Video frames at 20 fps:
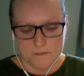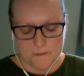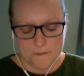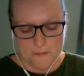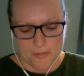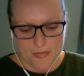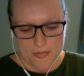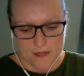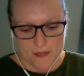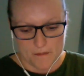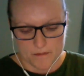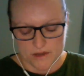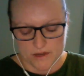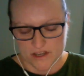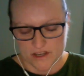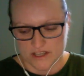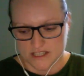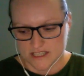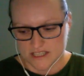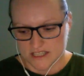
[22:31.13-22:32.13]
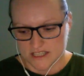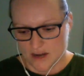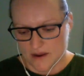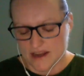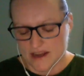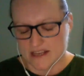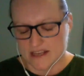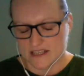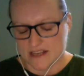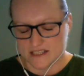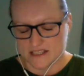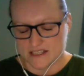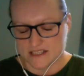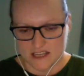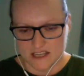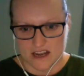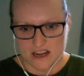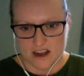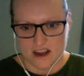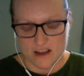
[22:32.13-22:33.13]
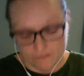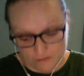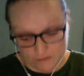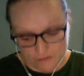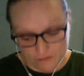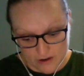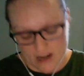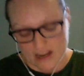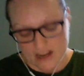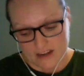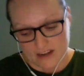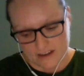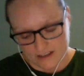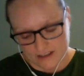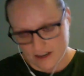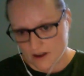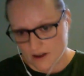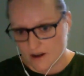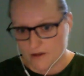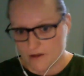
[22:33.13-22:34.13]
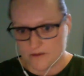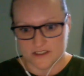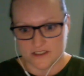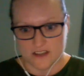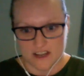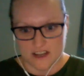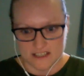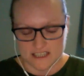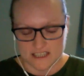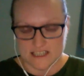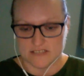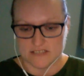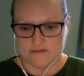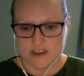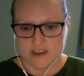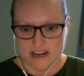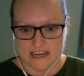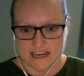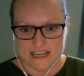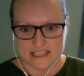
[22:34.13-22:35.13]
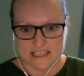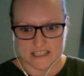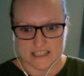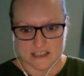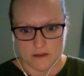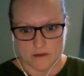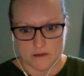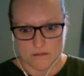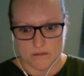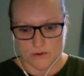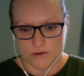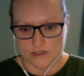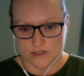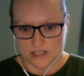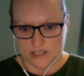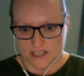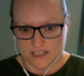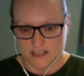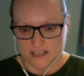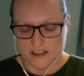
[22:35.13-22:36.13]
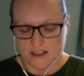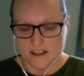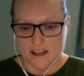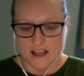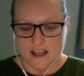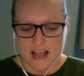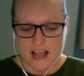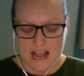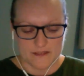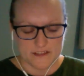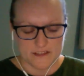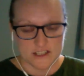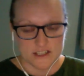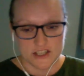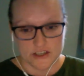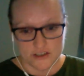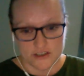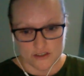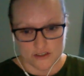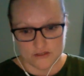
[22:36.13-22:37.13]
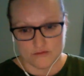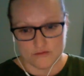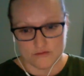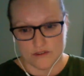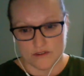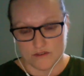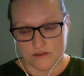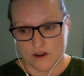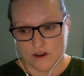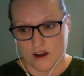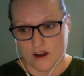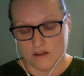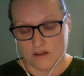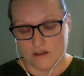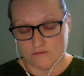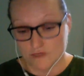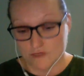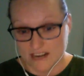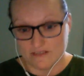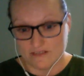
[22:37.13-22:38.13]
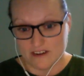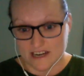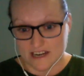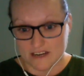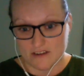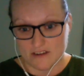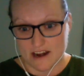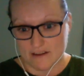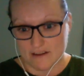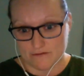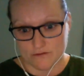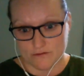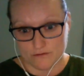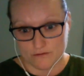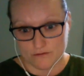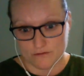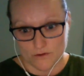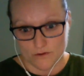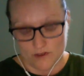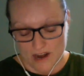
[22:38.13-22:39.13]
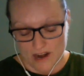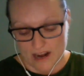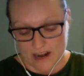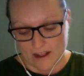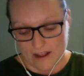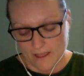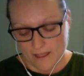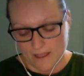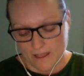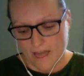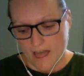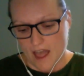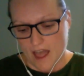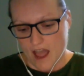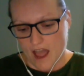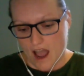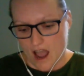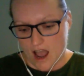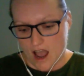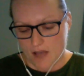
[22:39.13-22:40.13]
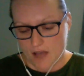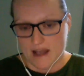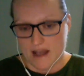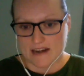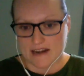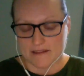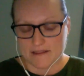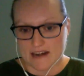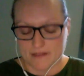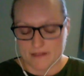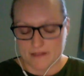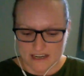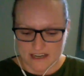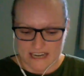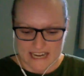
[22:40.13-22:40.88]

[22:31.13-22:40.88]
Because, you know, like we discussed, it really is so important, and the students are really, really grateful for it. And thirdly,